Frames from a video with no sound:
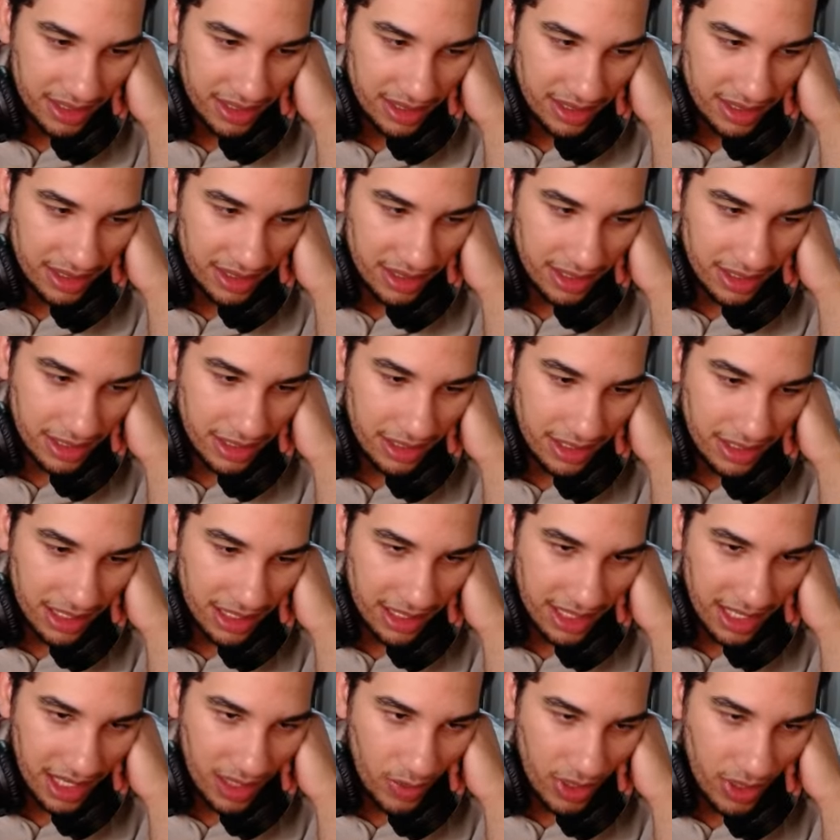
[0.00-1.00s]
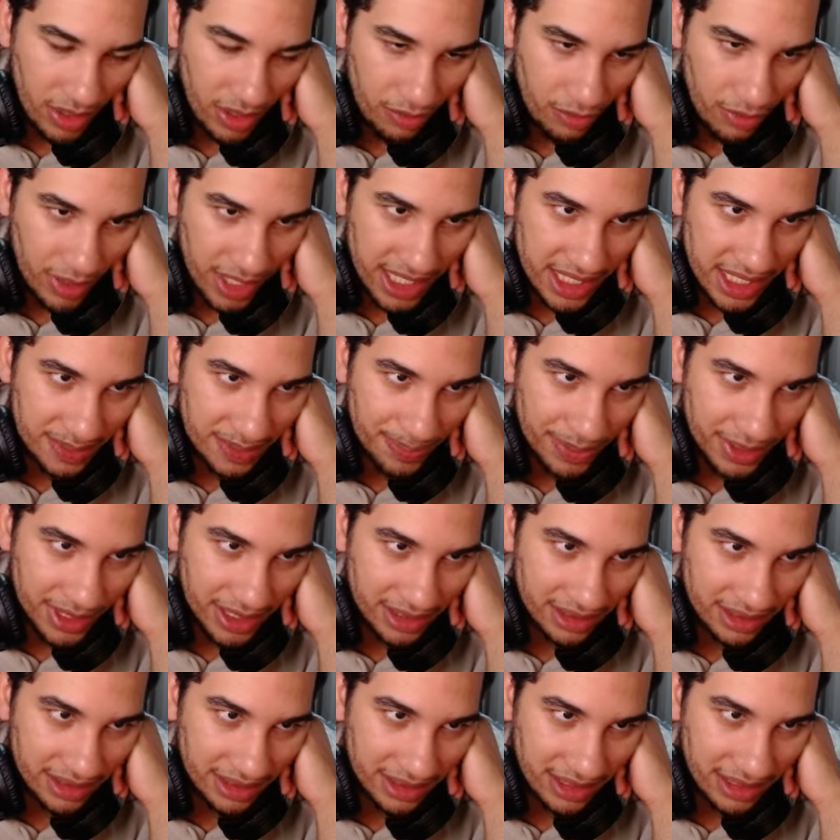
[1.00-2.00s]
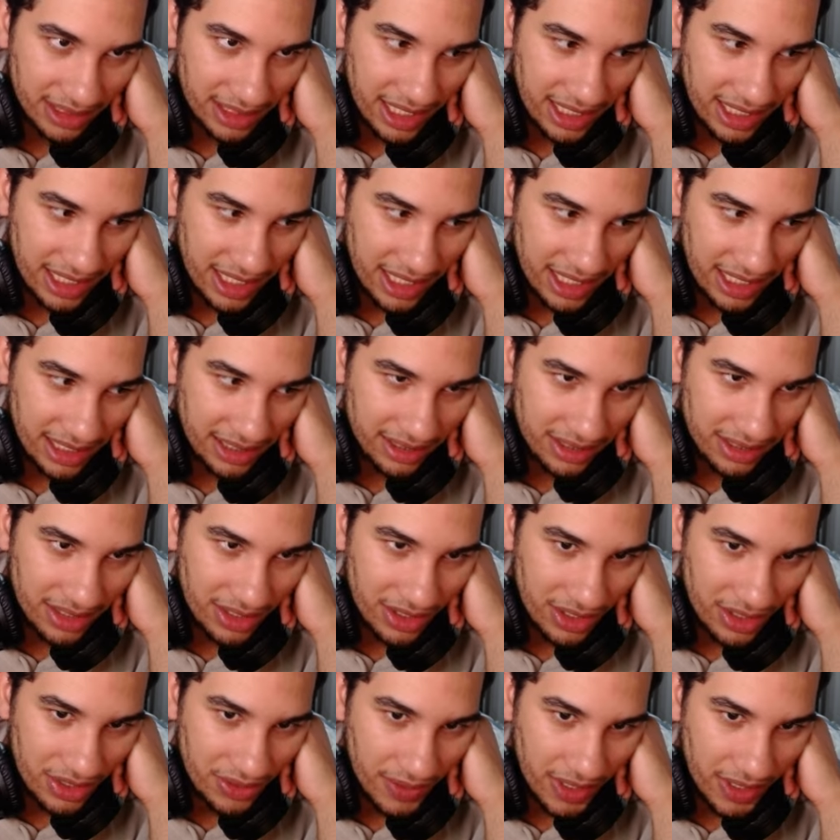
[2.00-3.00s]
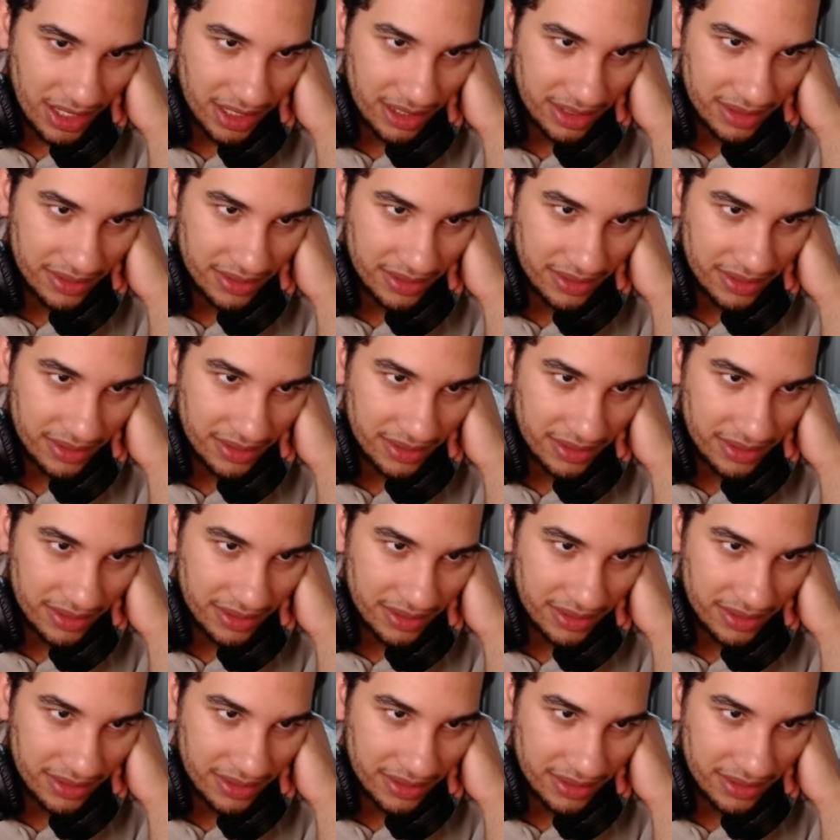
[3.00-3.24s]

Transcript: something that I want to rest, but they didn't, so it's fine.